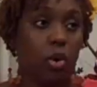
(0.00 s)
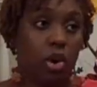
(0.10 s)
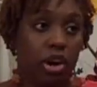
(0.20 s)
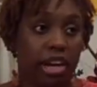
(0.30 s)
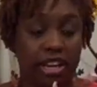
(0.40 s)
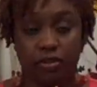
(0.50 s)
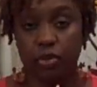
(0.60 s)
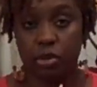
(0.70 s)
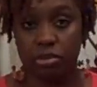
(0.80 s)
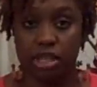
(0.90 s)
or
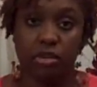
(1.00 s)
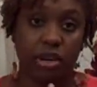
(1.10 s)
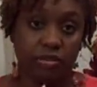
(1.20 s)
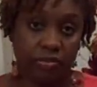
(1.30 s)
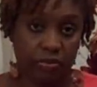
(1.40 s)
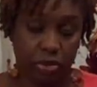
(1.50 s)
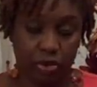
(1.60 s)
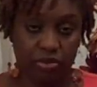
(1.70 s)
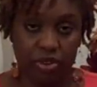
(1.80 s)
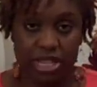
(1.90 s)
informally with,
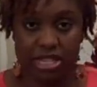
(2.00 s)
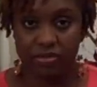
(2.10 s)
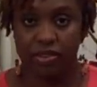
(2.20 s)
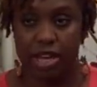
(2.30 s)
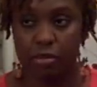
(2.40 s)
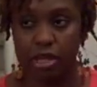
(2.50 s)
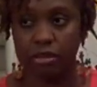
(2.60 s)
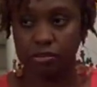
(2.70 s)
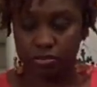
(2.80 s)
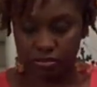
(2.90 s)
through friends and family
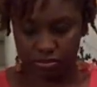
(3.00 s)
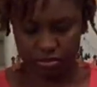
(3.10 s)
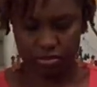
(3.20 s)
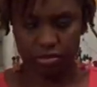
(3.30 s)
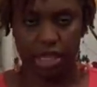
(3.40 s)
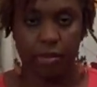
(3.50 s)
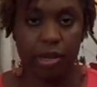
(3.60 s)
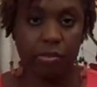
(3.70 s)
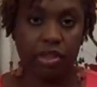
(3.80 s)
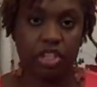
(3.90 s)
and
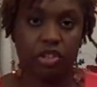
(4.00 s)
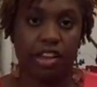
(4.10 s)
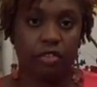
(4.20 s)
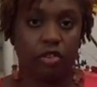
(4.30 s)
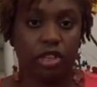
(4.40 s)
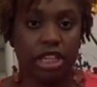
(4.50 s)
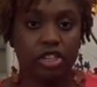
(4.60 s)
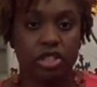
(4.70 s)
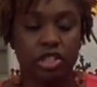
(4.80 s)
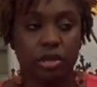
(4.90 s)
people that you have a
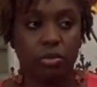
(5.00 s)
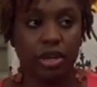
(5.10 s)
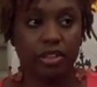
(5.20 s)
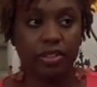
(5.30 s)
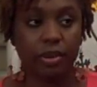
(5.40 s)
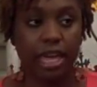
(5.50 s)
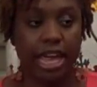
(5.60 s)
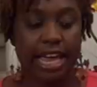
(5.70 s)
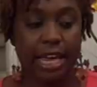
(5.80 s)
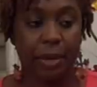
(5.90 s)
relationship with.
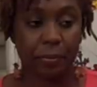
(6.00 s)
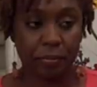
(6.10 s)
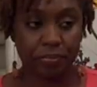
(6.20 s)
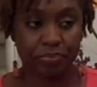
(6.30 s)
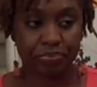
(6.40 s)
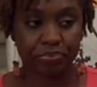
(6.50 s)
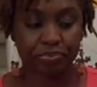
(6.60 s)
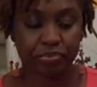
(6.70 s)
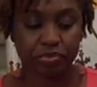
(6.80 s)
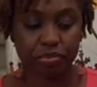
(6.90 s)
And
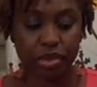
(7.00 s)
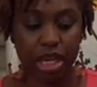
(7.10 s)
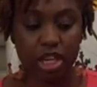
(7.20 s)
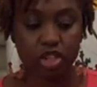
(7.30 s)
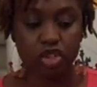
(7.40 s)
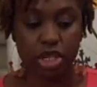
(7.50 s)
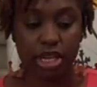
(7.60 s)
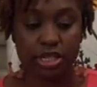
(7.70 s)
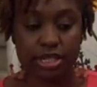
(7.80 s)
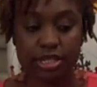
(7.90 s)

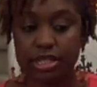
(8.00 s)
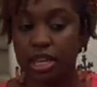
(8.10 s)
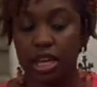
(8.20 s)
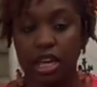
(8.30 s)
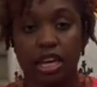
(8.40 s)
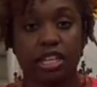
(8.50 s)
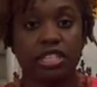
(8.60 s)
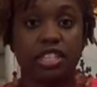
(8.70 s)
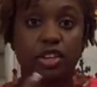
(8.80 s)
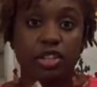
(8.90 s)
just
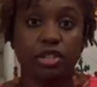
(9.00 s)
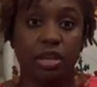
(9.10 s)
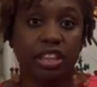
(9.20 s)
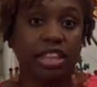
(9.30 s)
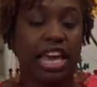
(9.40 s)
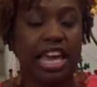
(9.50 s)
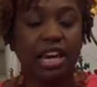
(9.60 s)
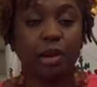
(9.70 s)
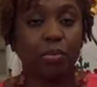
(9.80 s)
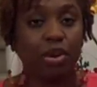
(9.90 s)
consider doing that
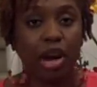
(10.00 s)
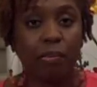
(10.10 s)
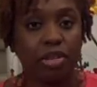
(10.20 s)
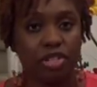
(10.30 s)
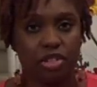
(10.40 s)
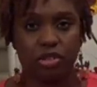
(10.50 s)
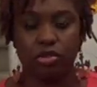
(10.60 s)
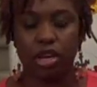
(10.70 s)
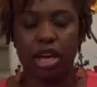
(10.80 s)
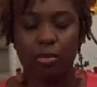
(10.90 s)
and I promise
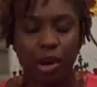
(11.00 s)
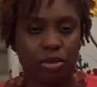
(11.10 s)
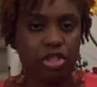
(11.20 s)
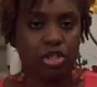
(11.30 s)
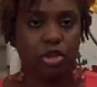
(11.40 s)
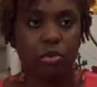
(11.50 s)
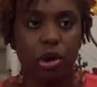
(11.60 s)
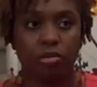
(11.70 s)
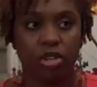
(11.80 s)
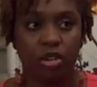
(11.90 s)
you, I promise you you
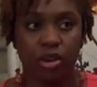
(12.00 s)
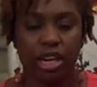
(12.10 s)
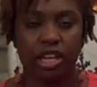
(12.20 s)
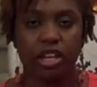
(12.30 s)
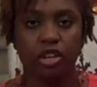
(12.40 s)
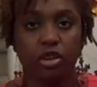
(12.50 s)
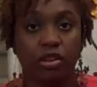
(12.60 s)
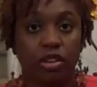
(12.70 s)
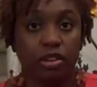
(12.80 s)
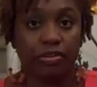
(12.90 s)
won't regret it.
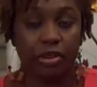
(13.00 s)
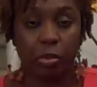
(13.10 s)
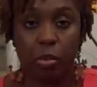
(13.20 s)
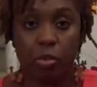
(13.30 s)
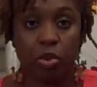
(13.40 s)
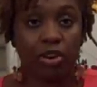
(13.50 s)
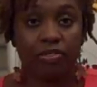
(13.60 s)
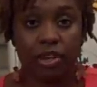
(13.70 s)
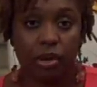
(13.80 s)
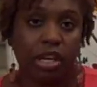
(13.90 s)
You'll you'll feel more
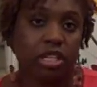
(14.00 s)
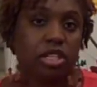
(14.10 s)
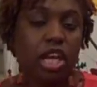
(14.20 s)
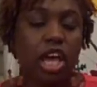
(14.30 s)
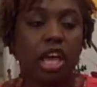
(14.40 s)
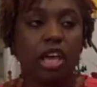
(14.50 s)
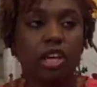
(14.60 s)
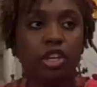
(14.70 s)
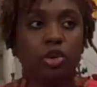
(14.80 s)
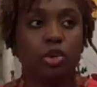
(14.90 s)
focused.
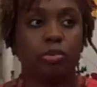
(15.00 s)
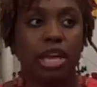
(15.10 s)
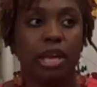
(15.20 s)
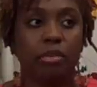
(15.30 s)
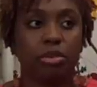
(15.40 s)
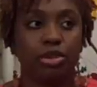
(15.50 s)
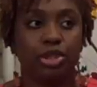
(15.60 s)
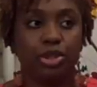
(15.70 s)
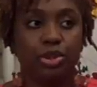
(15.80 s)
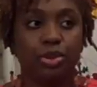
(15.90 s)
You'll be able
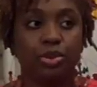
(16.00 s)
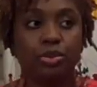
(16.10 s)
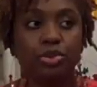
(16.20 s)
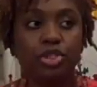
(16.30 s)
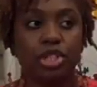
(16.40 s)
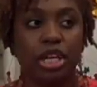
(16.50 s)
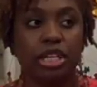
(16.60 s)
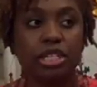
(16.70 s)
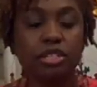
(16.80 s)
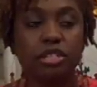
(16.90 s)
to
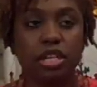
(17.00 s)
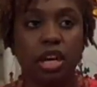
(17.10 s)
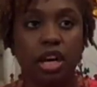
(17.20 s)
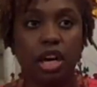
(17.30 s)
just